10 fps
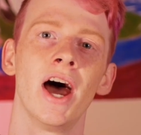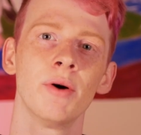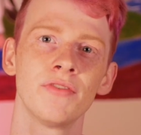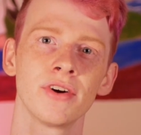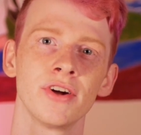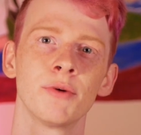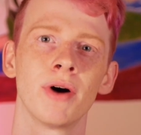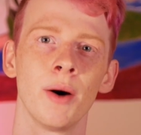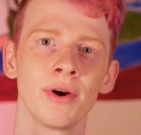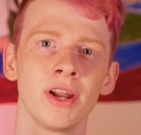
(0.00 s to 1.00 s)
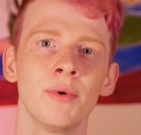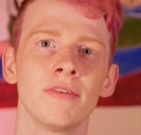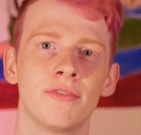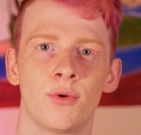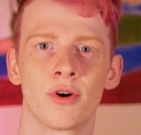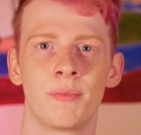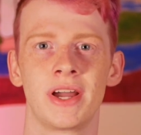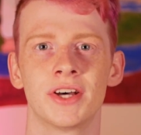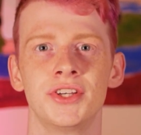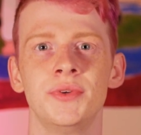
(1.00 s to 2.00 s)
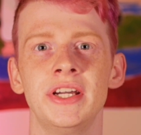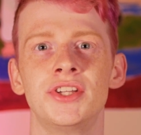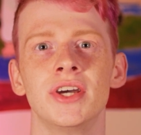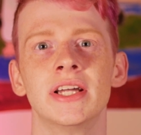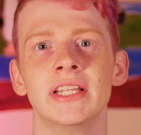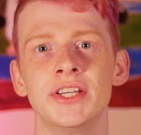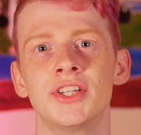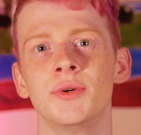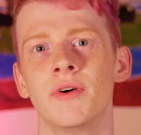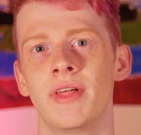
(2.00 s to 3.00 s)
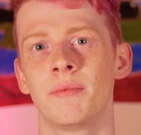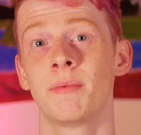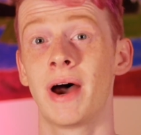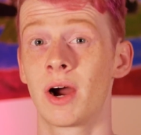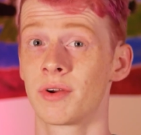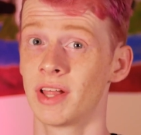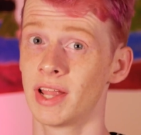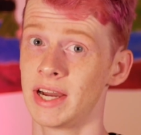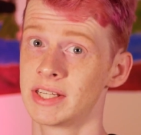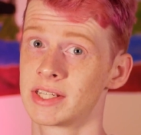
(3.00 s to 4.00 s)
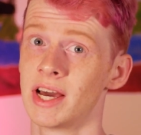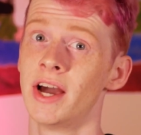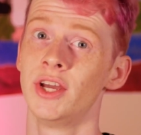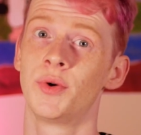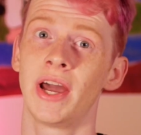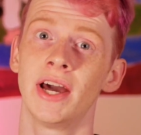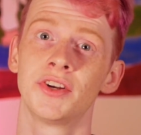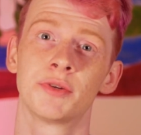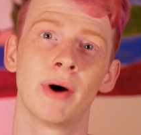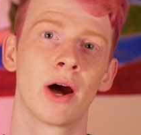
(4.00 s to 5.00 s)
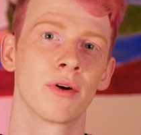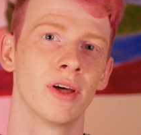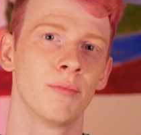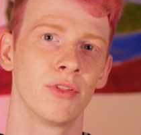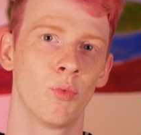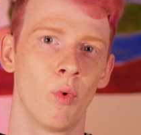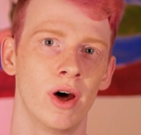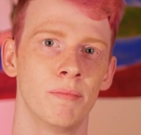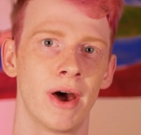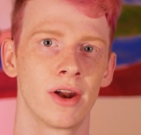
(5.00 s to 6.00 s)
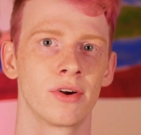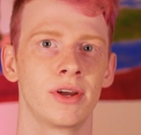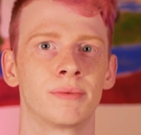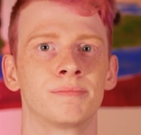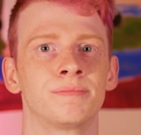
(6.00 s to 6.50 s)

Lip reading: However, you're probably going to want 4 because you need at least 2 of them to power the lights. You can't just power them with 1 battery.